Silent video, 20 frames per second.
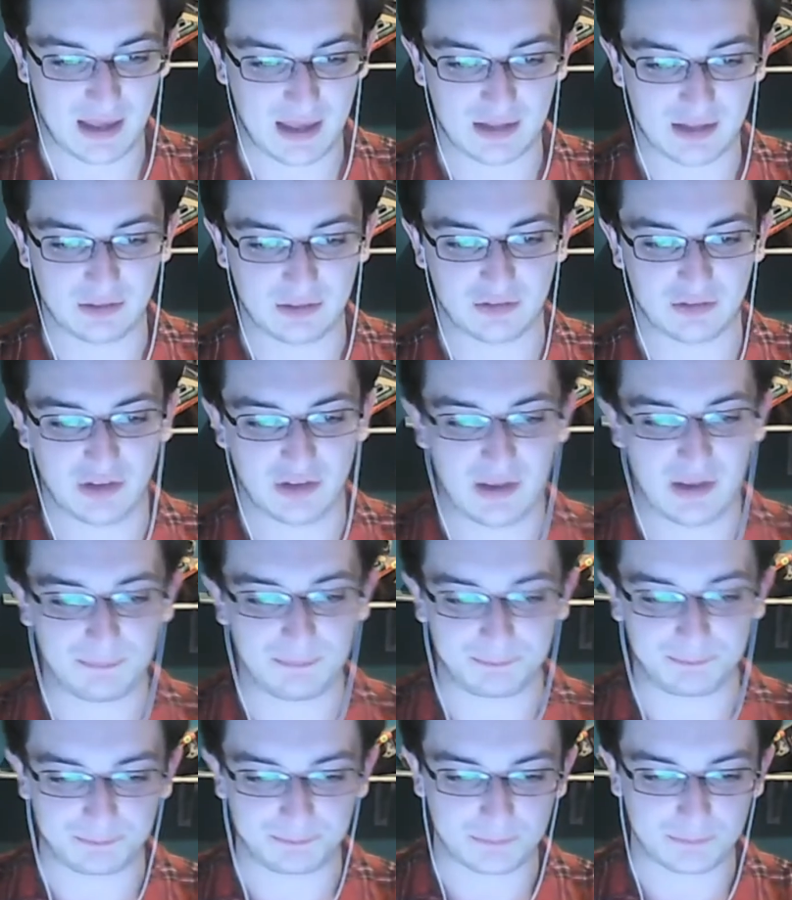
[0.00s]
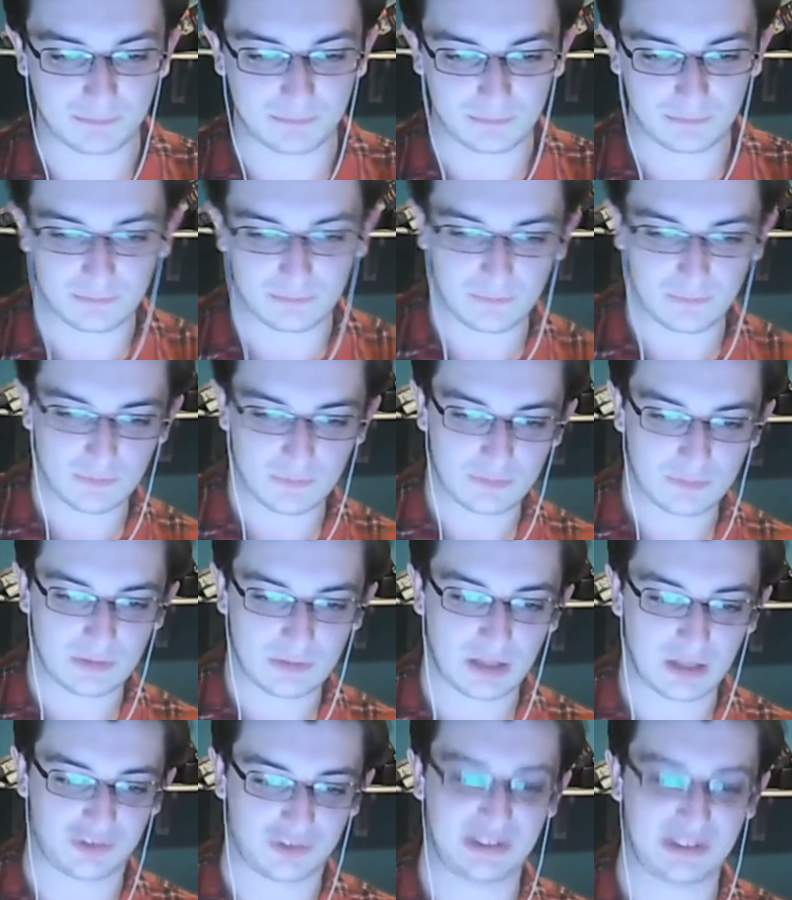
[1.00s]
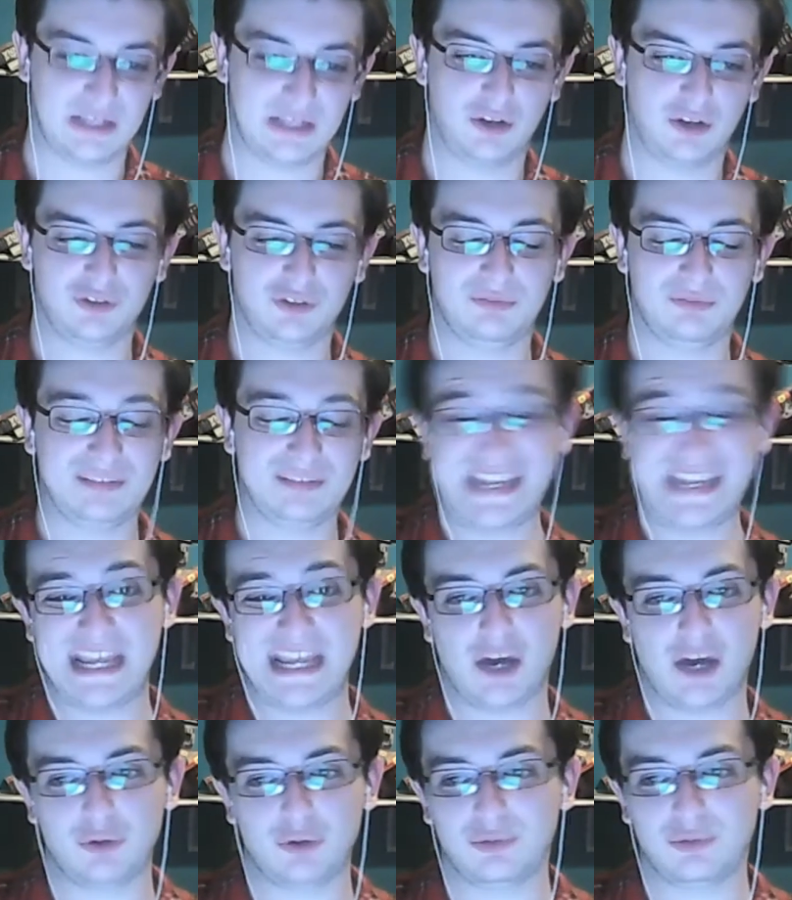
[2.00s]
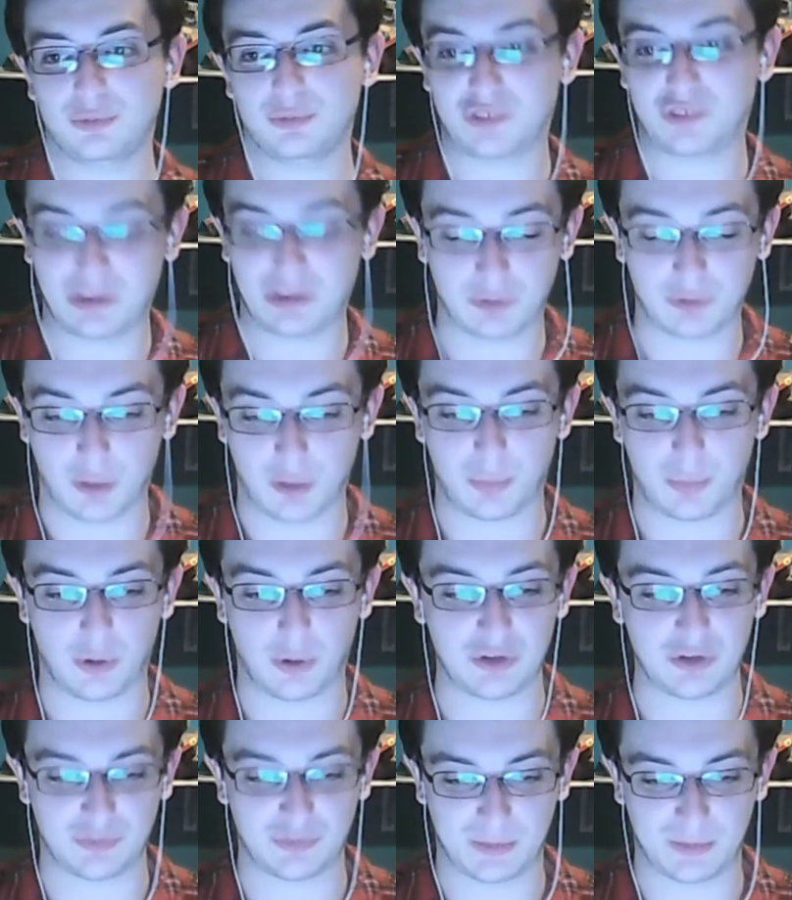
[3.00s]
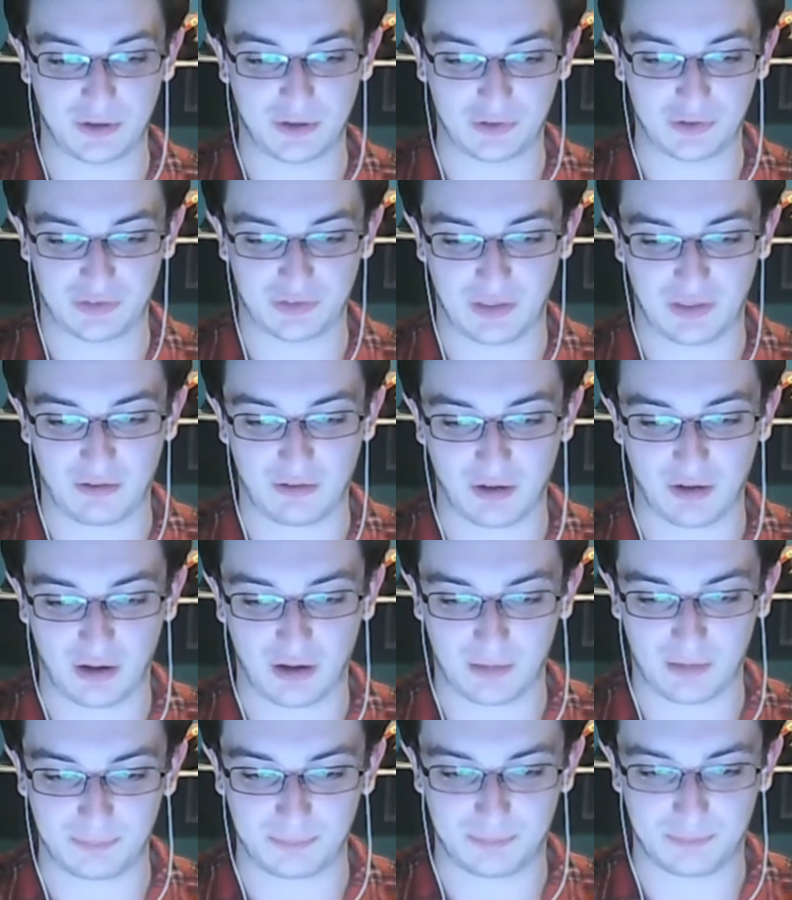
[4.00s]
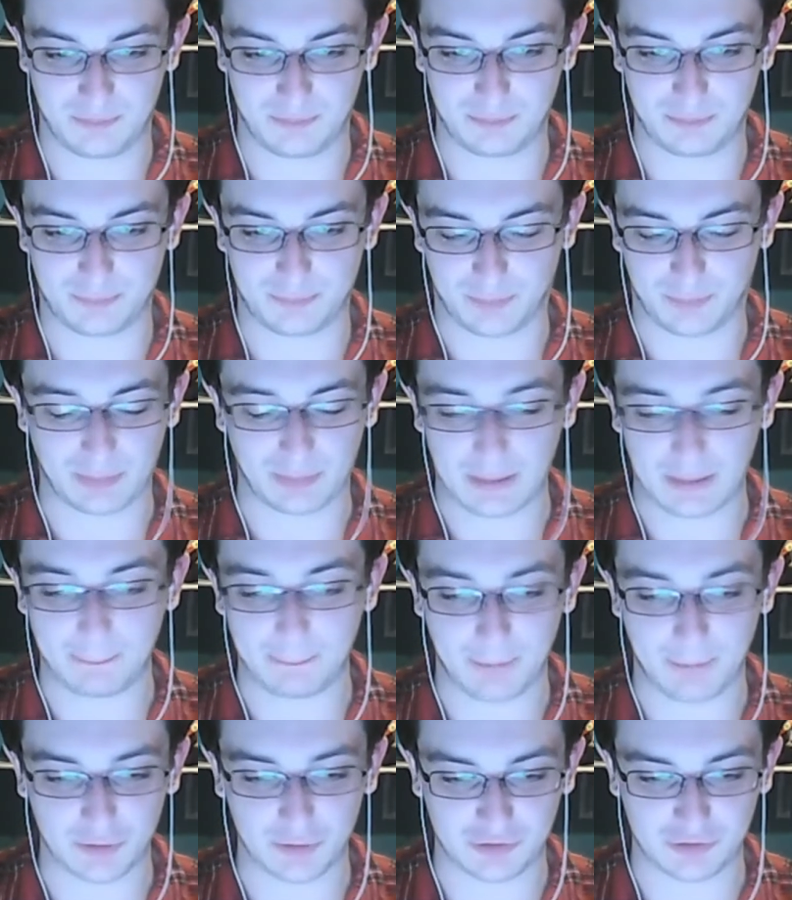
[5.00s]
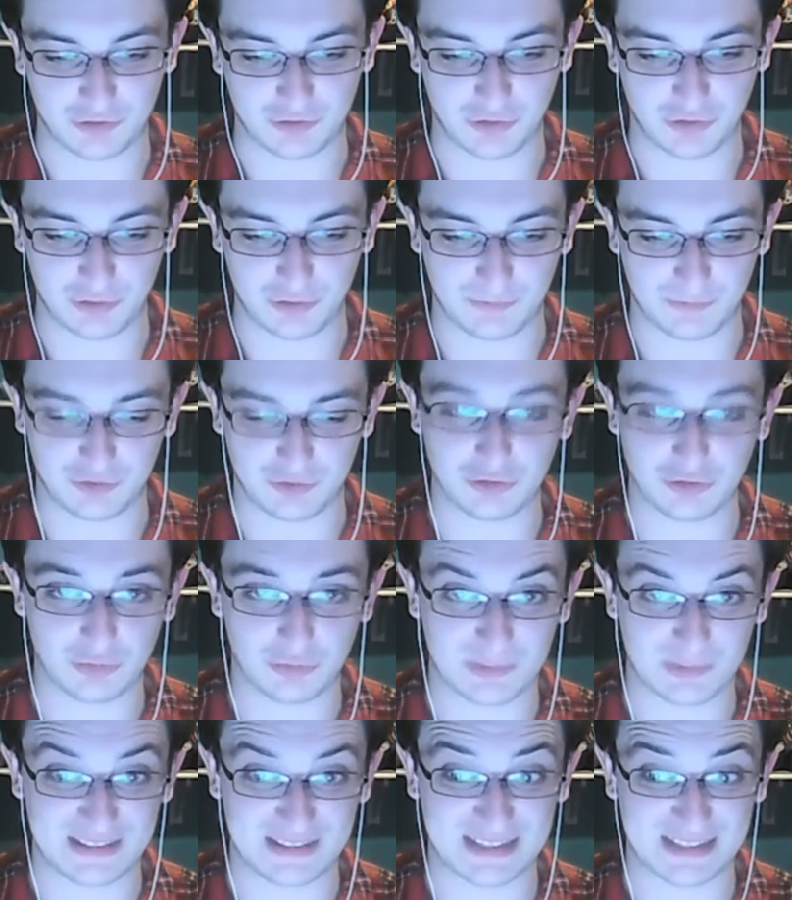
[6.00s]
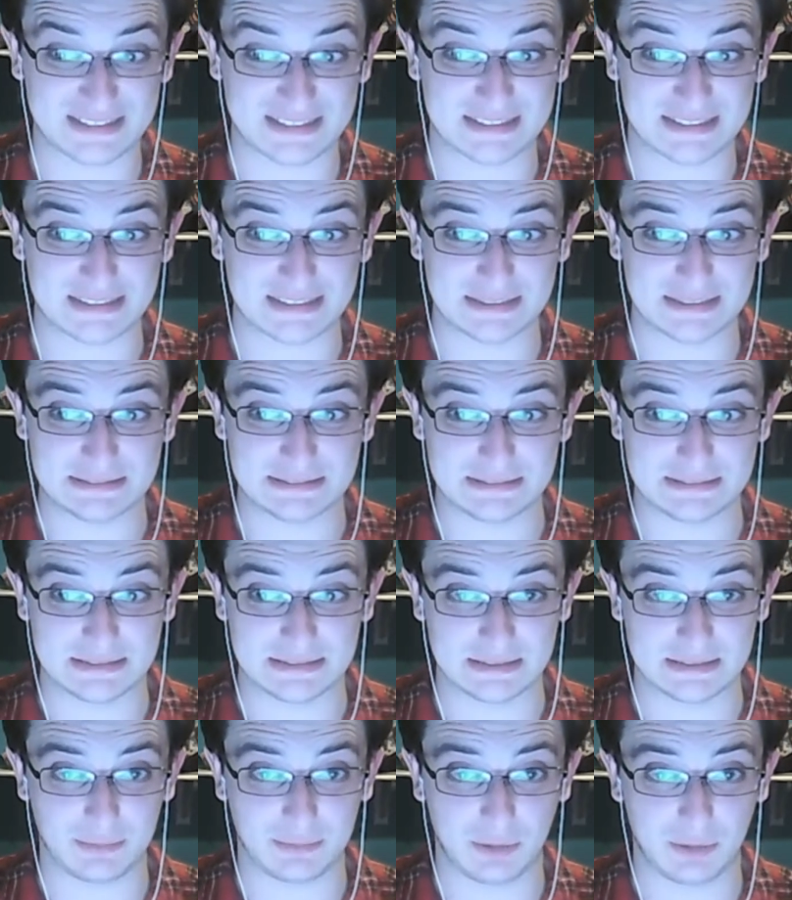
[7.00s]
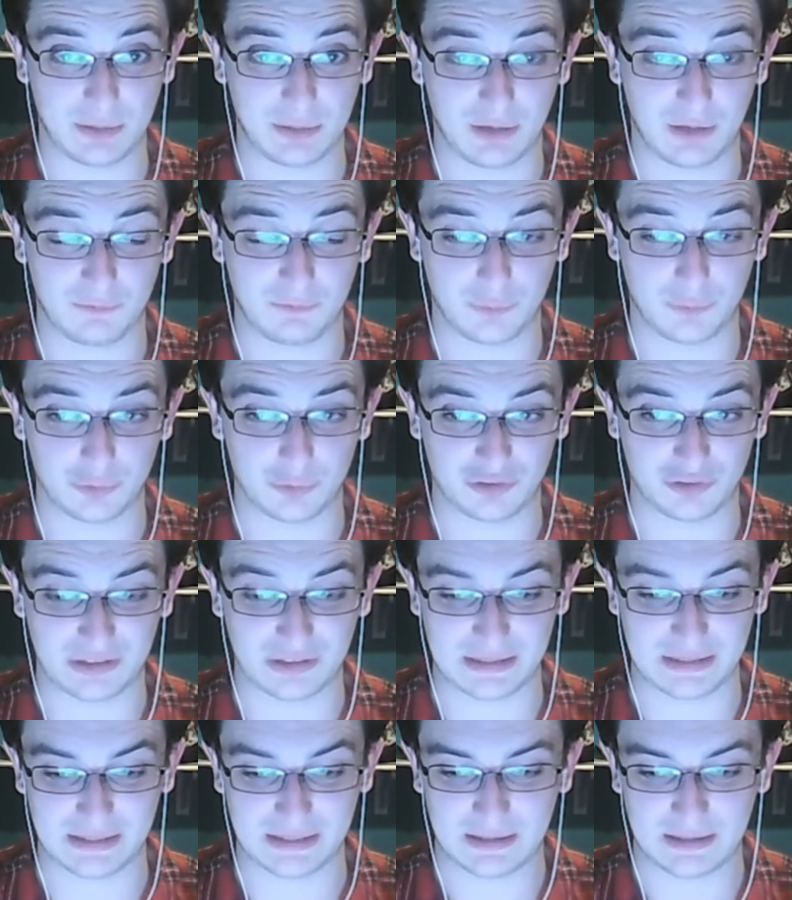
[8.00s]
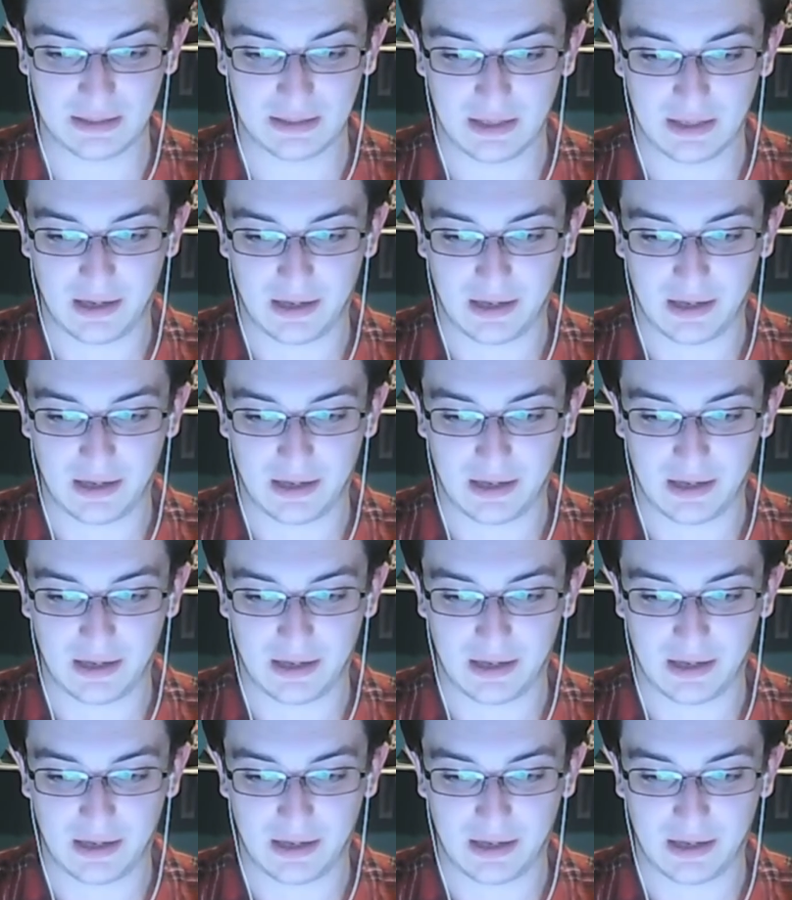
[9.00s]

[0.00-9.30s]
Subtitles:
And lastly, on Neo, still no points because there are probably a multitude of issues with that car at the moment, unfortunately.